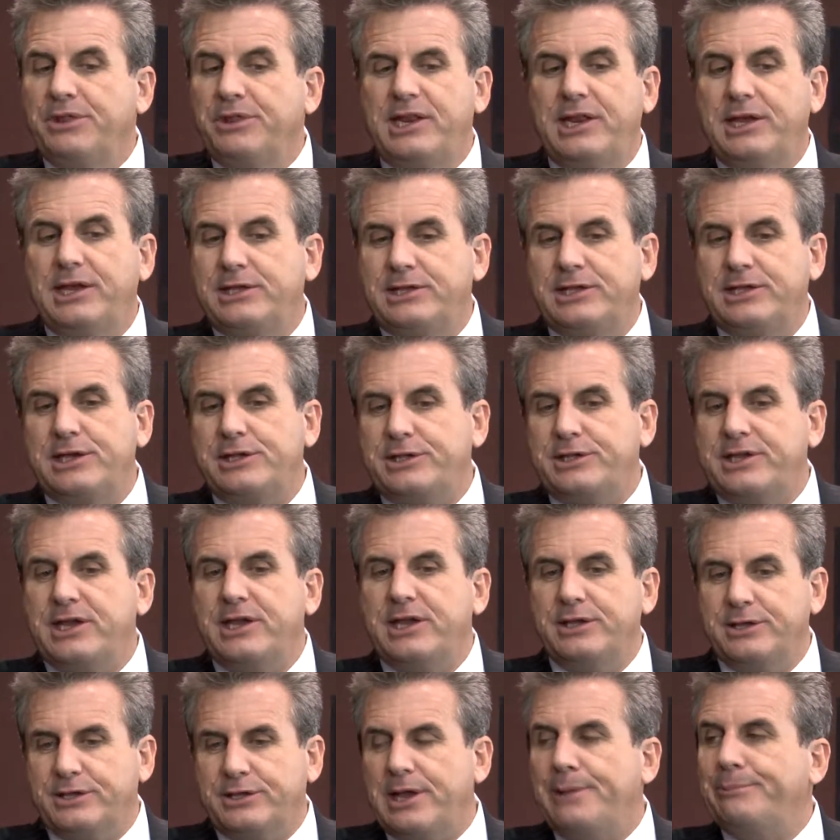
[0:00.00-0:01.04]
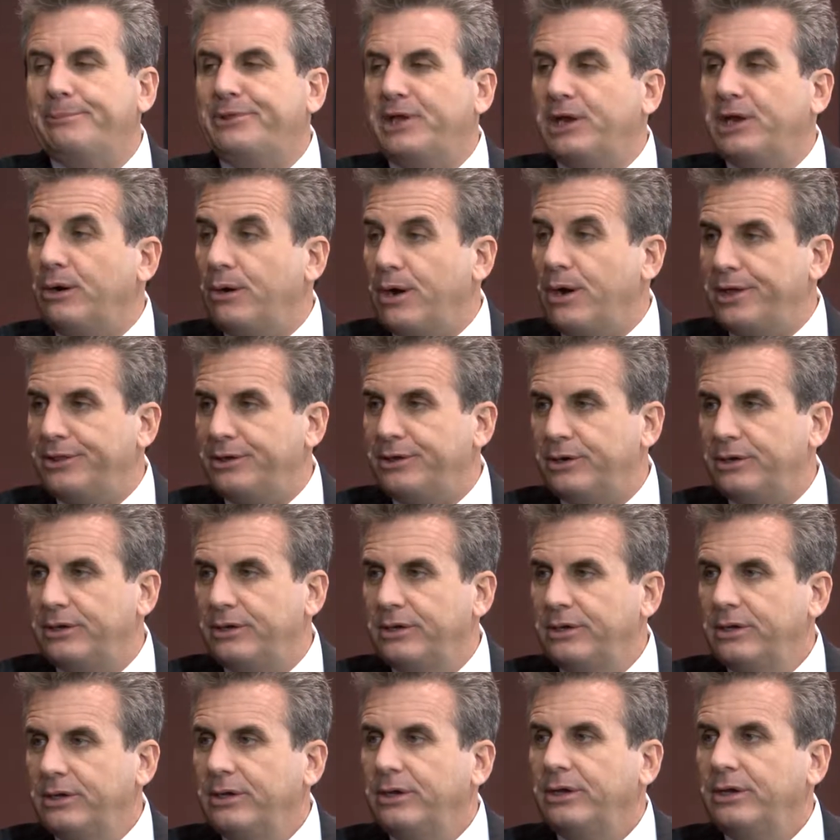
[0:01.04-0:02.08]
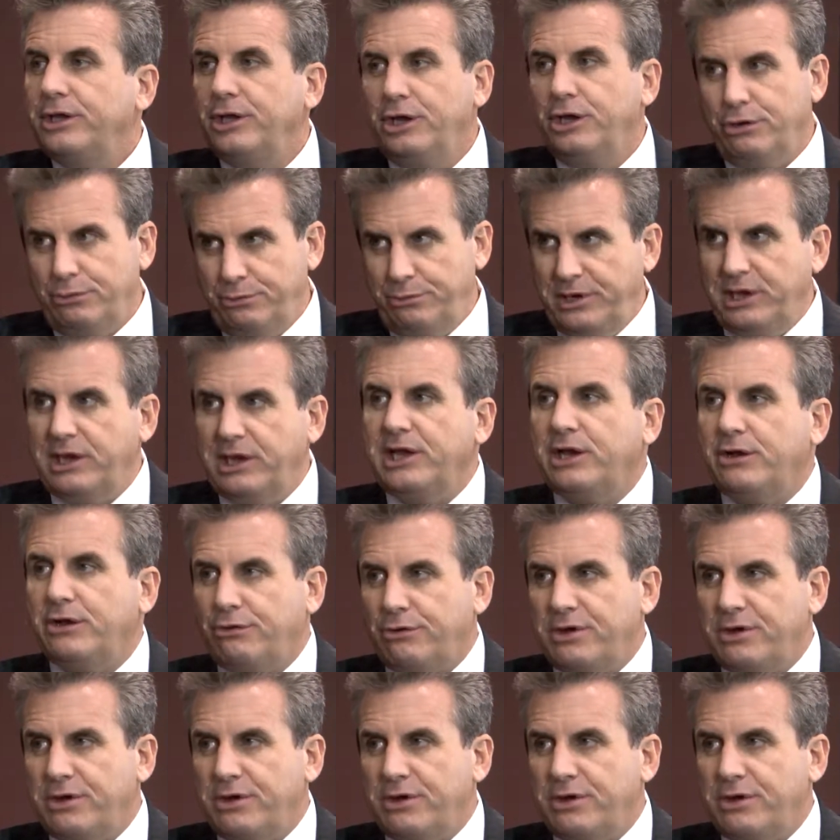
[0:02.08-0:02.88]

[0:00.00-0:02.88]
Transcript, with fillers: with an existing something or other. No, definitely You're really not.